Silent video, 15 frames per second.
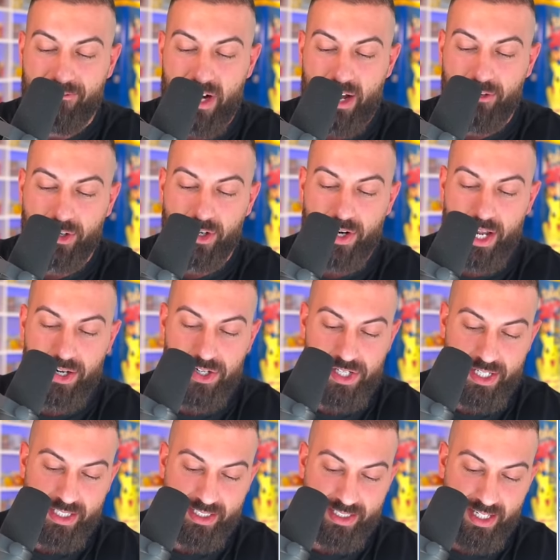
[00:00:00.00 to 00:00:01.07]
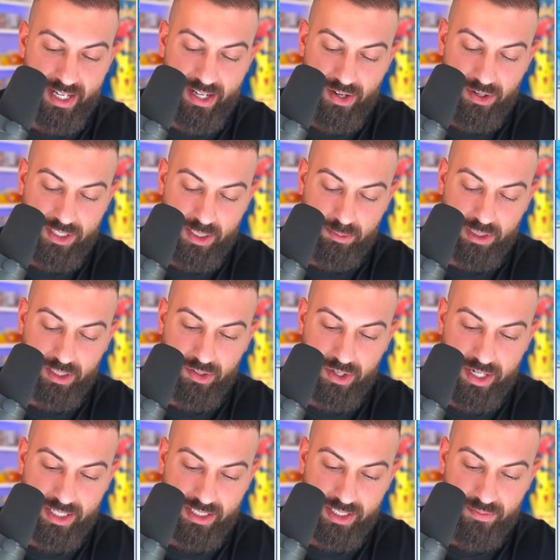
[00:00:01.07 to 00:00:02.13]
500 energies or something
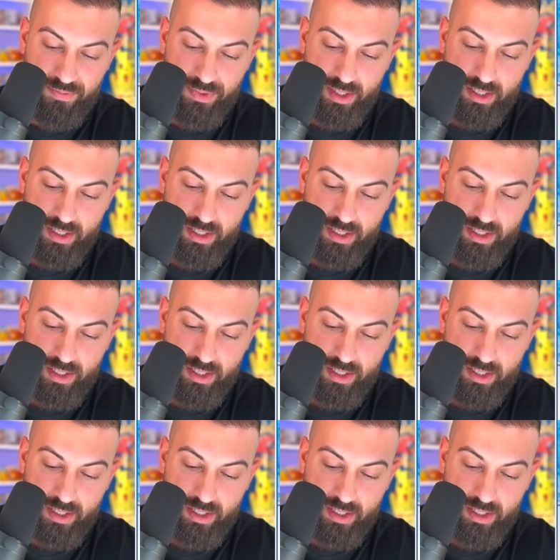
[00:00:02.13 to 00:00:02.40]
crazy.